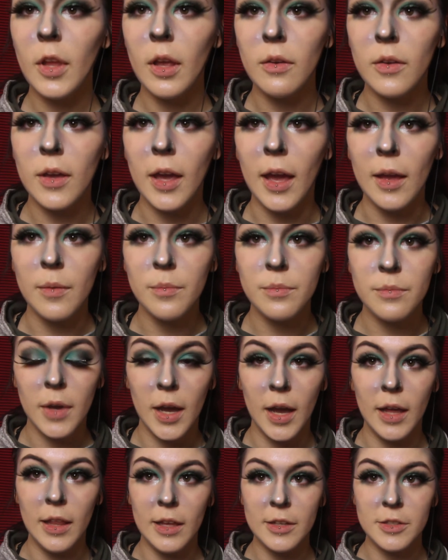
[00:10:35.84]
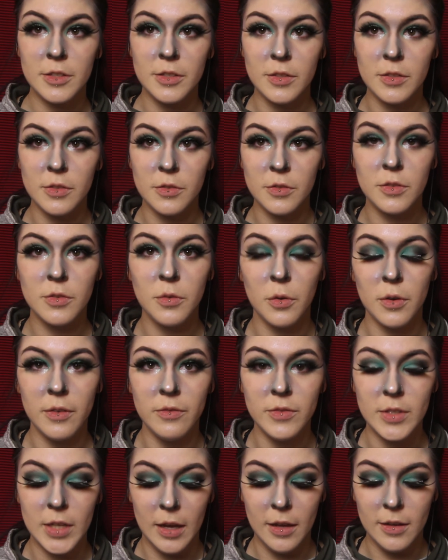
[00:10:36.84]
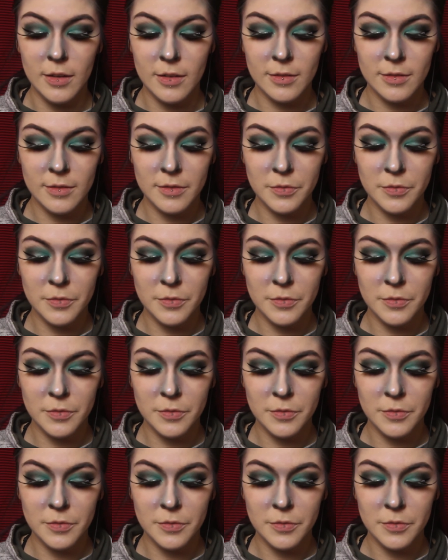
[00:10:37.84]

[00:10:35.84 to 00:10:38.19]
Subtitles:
Okay, eyelashes are sort of done.